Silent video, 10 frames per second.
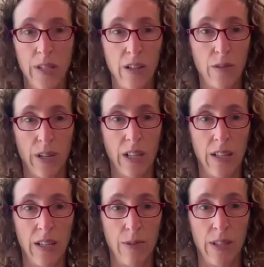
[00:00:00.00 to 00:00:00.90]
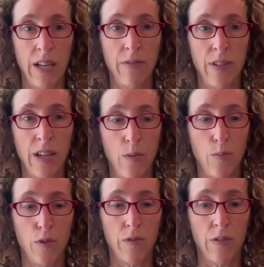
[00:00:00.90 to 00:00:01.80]
didn't realize it was an FDA
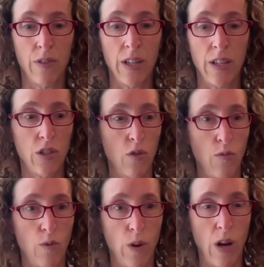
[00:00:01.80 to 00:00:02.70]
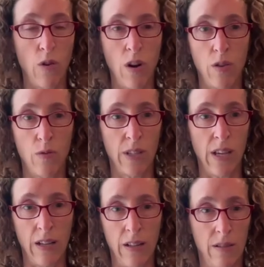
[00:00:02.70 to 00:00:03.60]
approved device. So how hard was
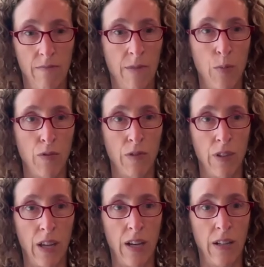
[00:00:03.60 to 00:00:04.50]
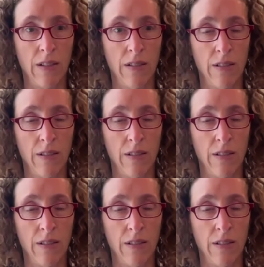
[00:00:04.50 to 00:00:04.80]
that approval to get?